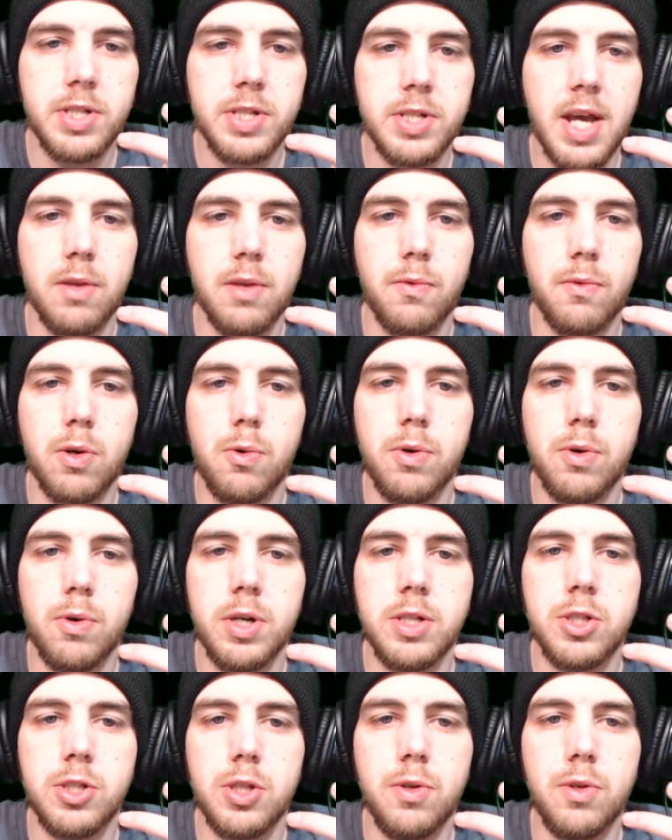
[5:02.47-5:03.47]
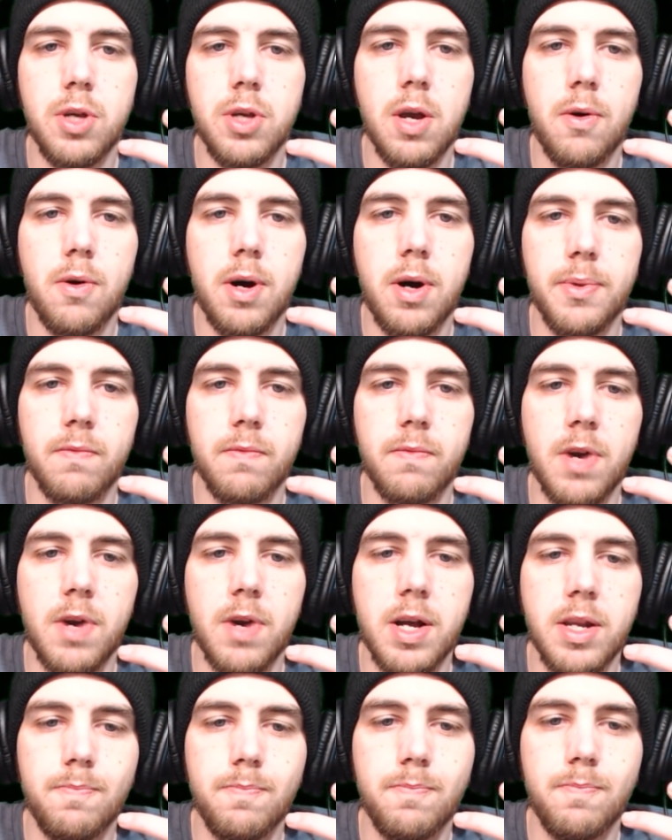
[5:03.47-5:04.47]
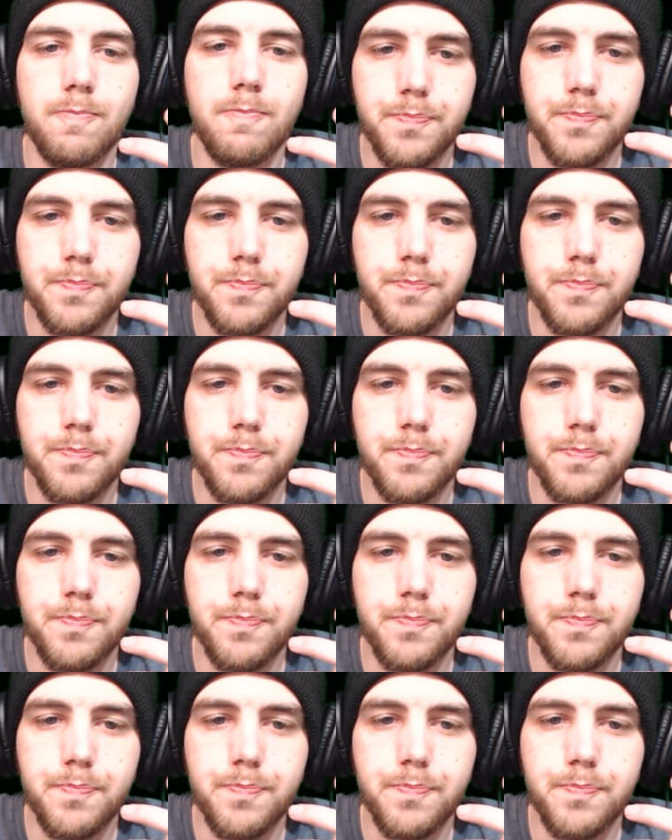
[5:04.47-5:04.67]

got the recording studio up and running,